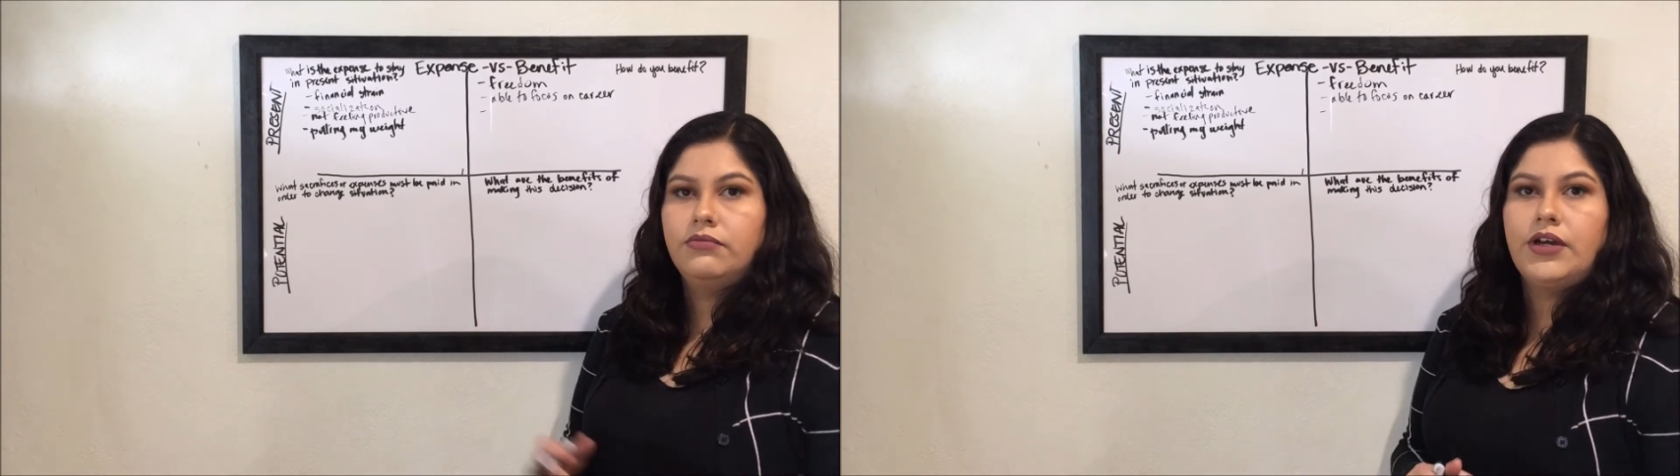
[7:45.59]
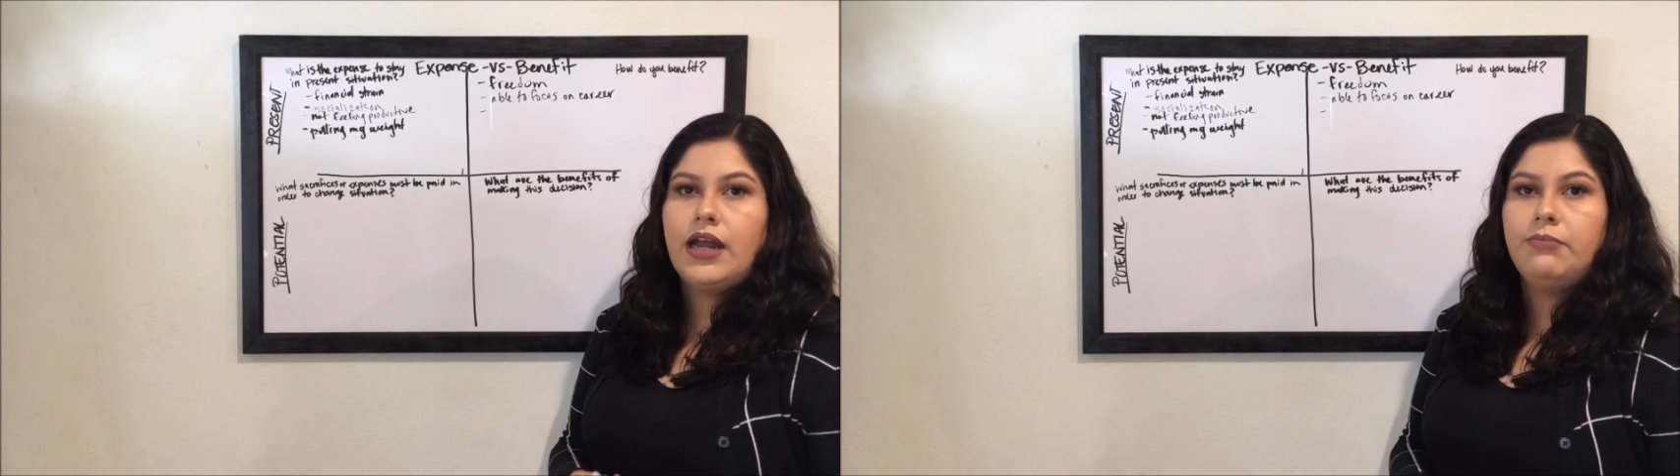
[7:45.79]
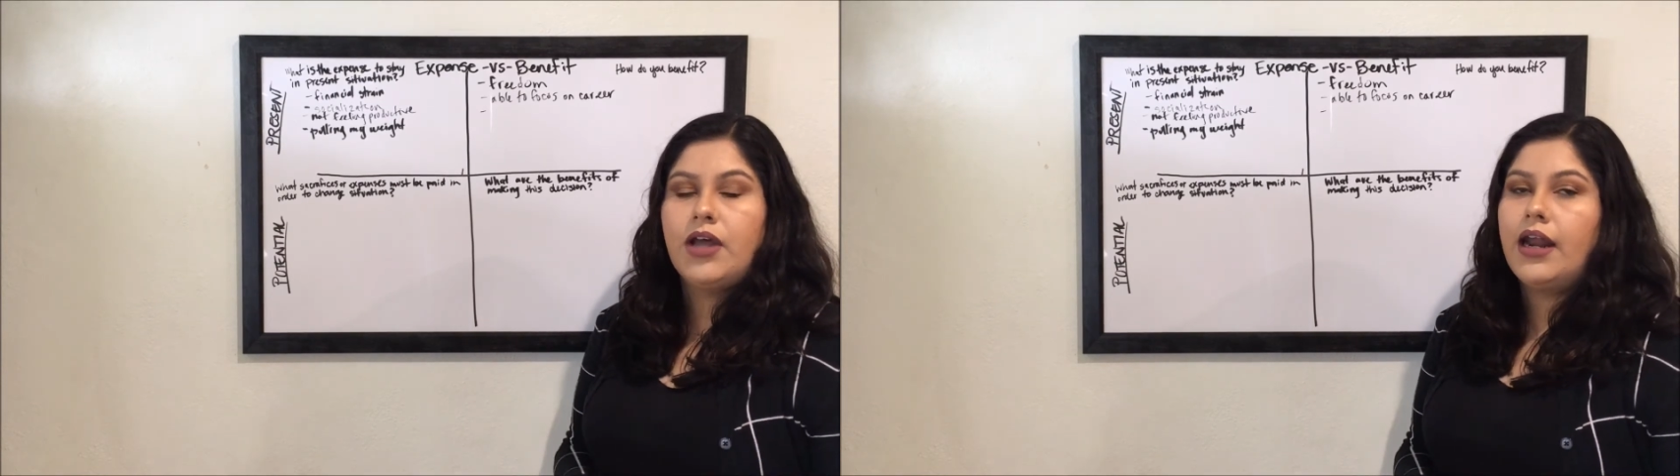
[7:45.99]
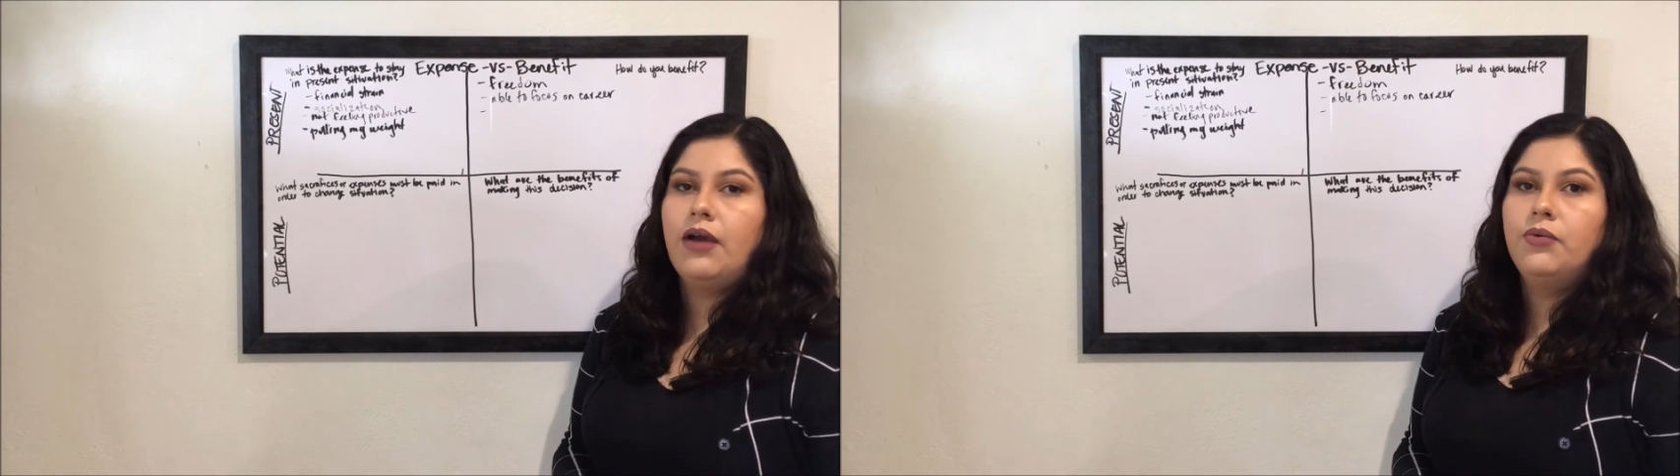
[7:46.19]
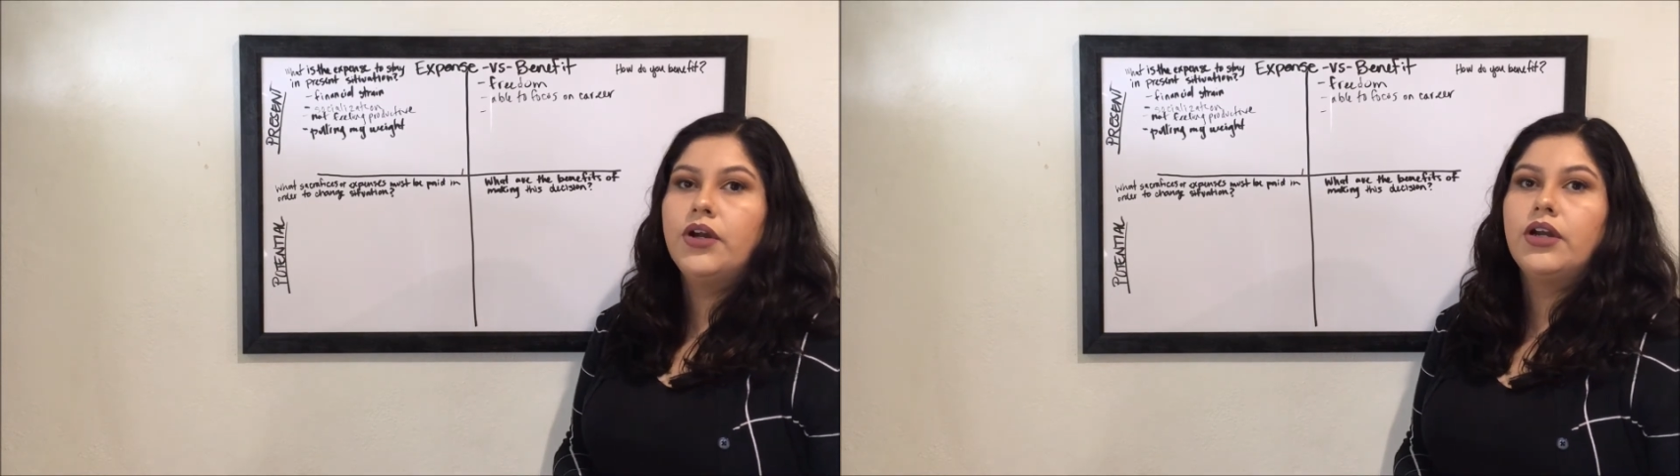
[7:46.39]
when I'm not
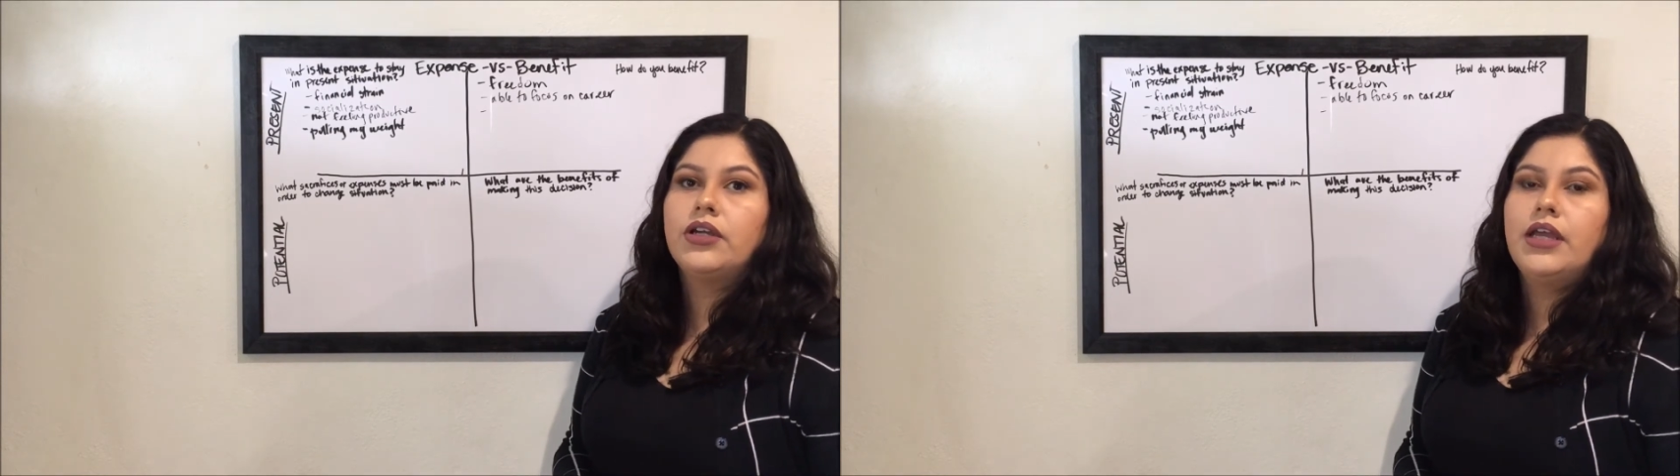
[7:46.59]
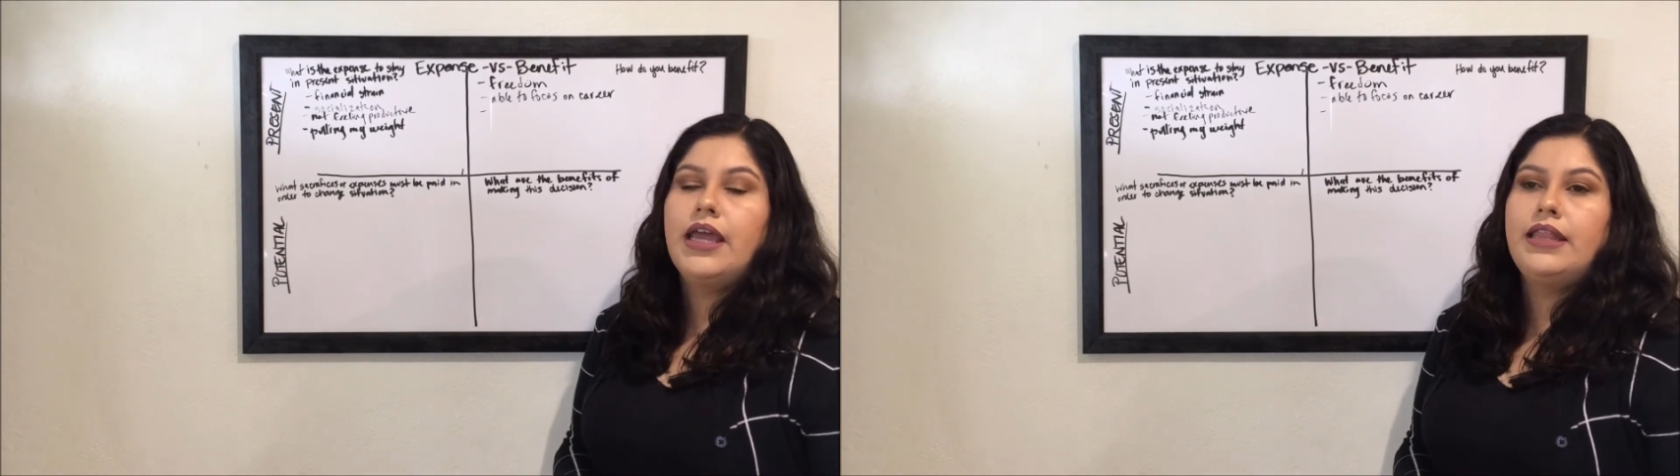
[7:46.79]
at work,